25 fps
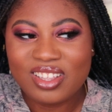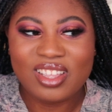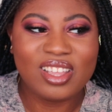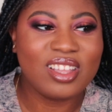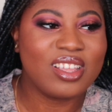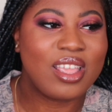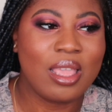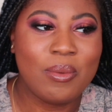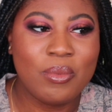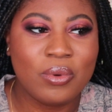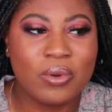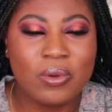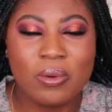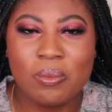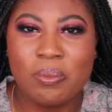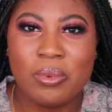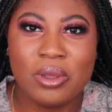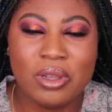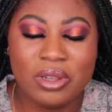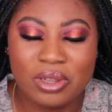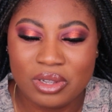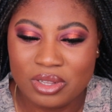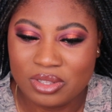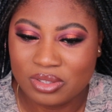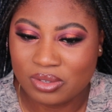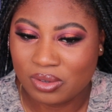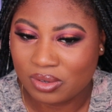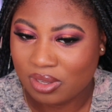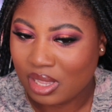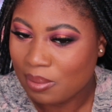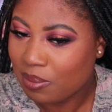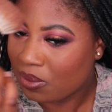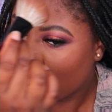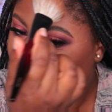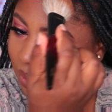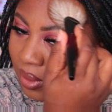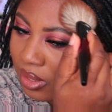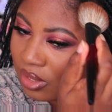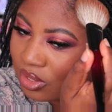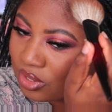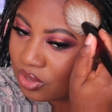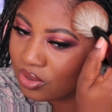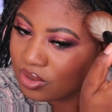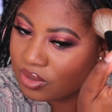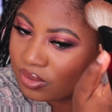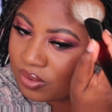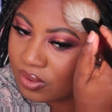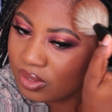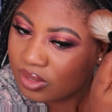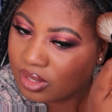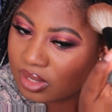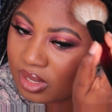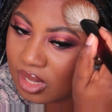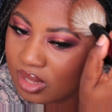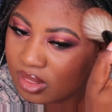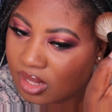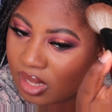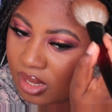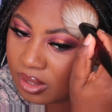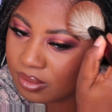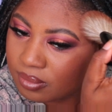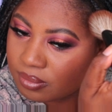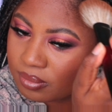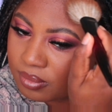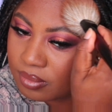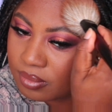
get chemical burns or chemical issues or anything like that.